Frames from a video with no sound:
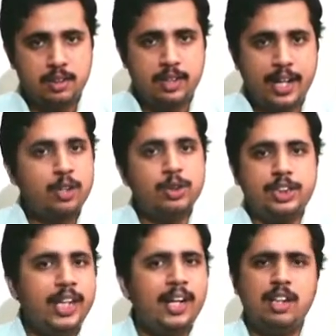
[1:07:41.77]

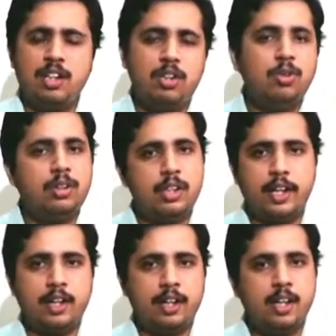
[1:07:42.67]
negotiate? Not
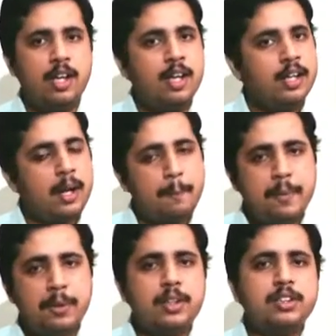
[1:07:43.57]
needed.
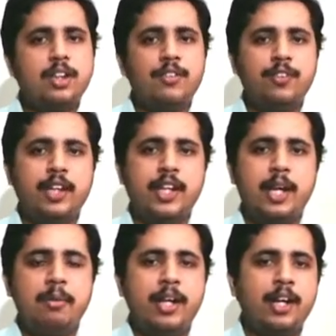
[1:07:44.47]
Computer software
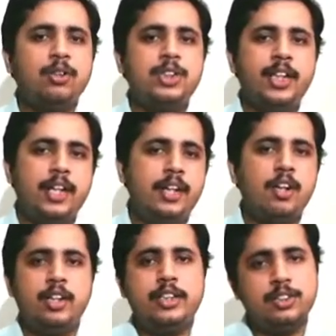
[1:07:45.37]
can be negotiated
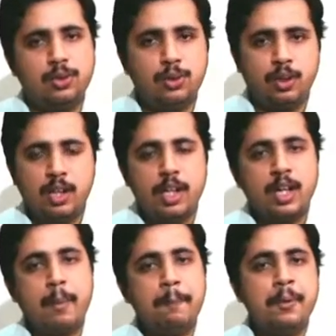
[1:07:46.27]
on its own.
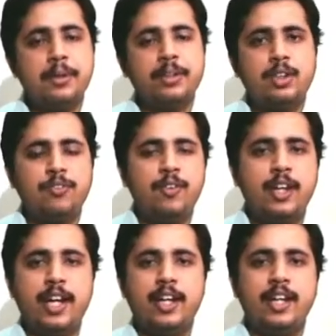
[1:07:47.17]
Computer software
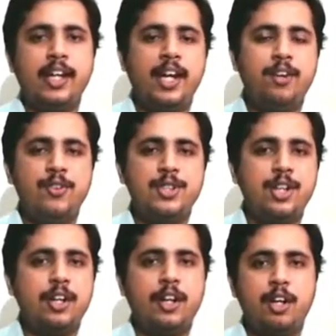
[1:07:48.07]
can create future
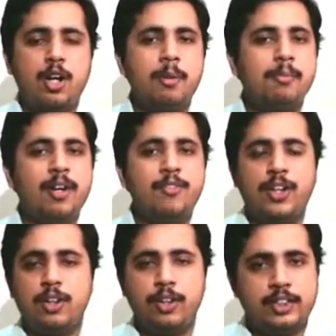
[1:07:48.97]
economic benefit
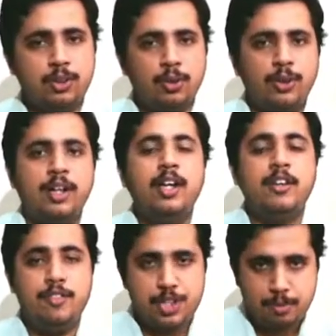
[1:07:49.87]
on its own,
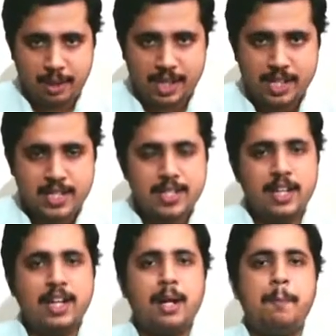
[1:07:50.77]
which means
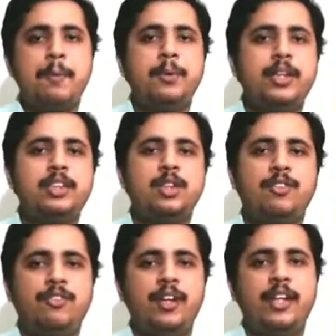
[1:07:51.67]
computer
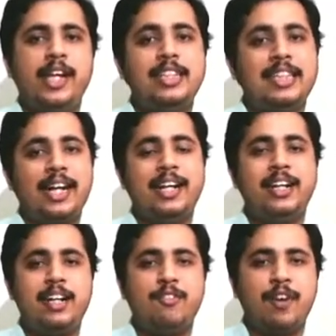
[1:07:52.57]
software is
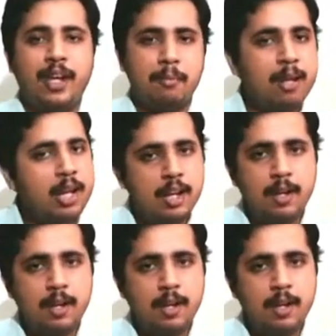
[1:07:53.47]
identifiable.